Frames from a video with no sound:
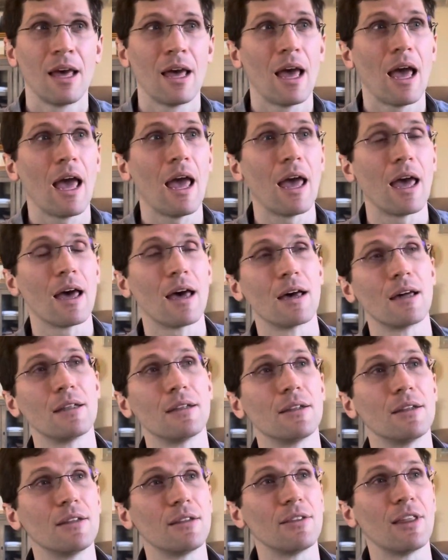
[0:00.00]

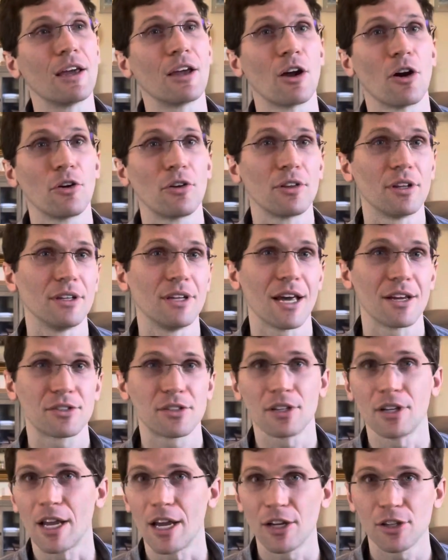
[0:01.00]
And they go to the
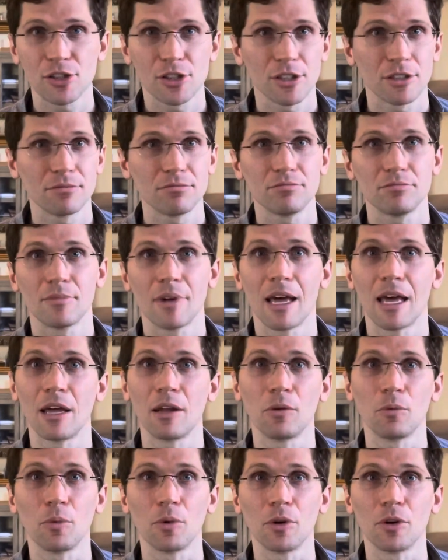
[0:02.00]
destination
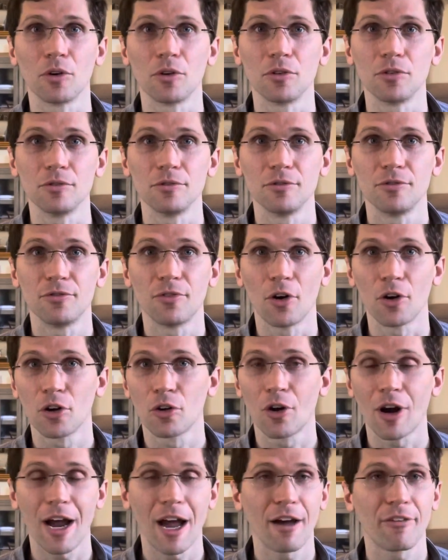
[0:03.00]
and will
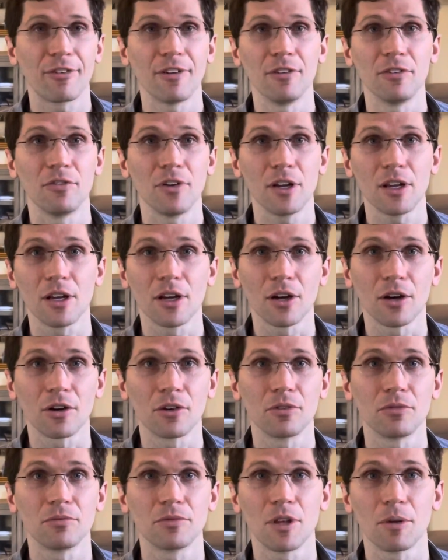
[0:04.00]
photograph and
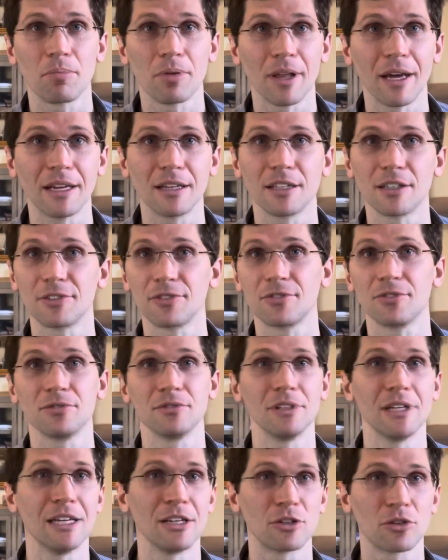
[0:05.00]
video the plaintiff
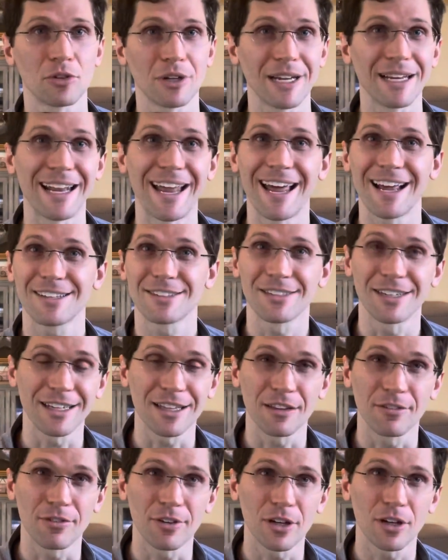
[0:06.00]
entering and exiting
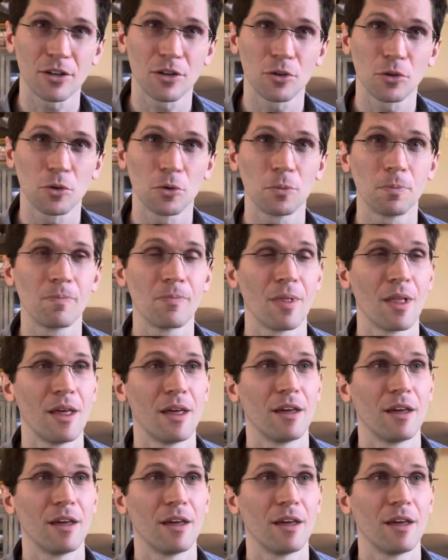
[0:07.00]
the vehicle.